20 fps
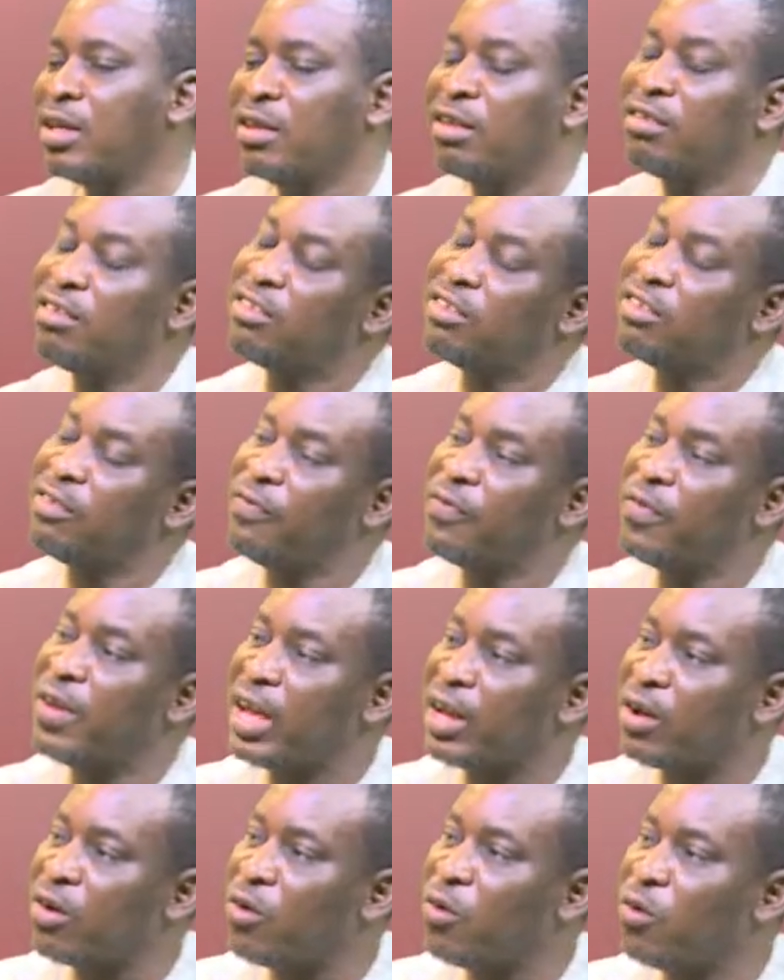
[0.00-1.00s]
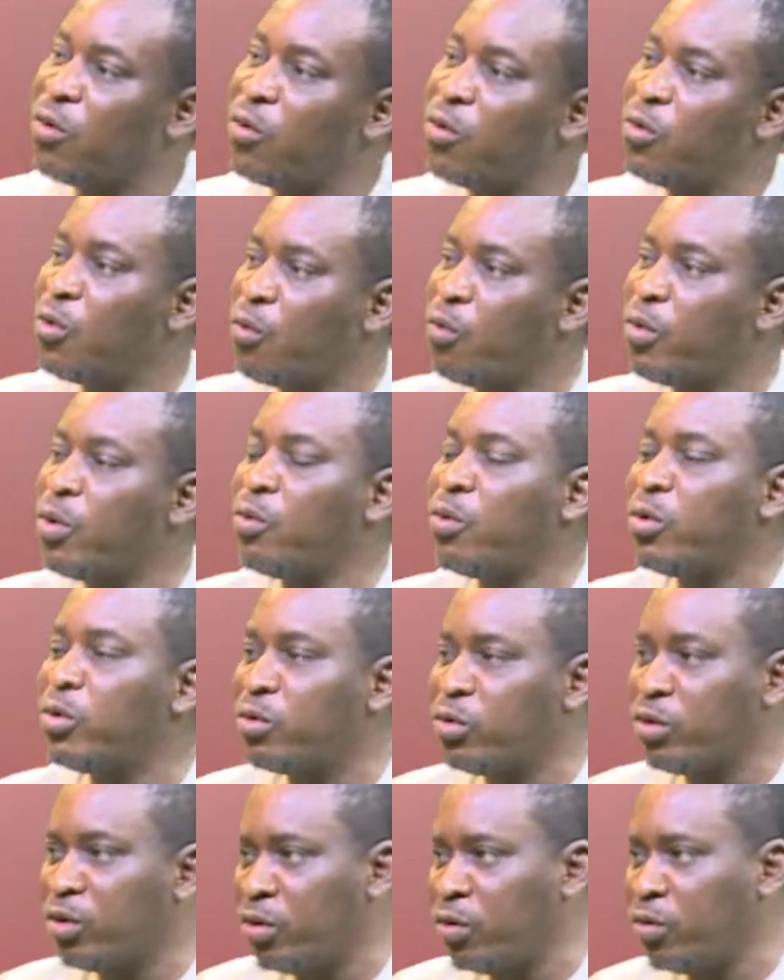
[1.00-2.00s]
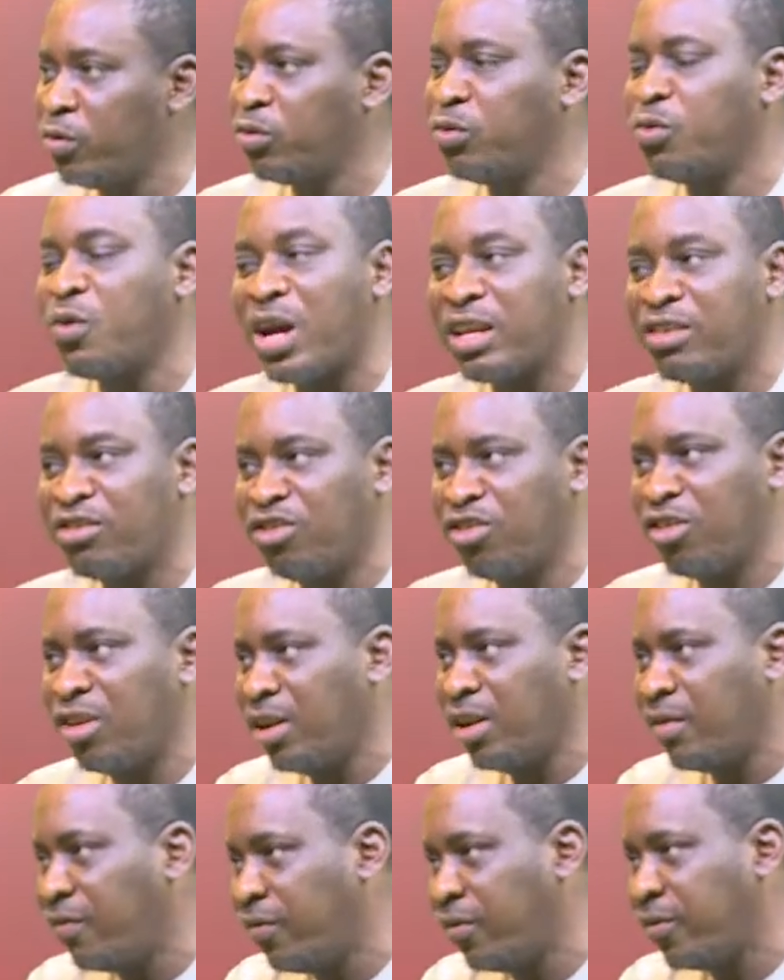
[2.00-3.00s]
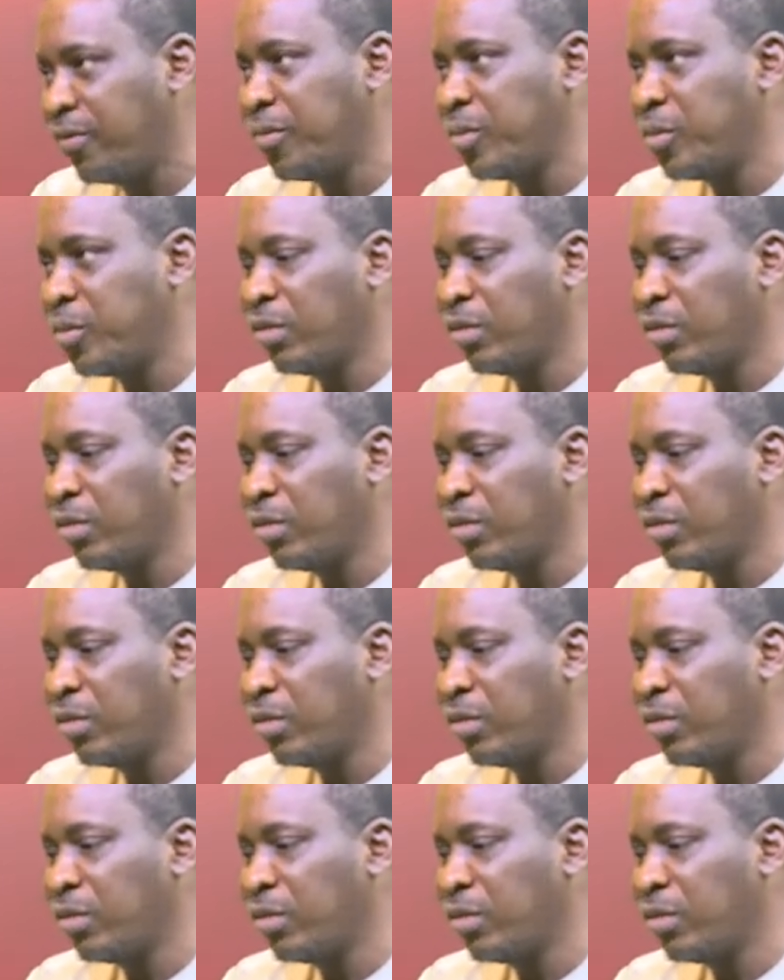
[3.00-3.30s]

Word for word: this is the vehicle we want to use to achieve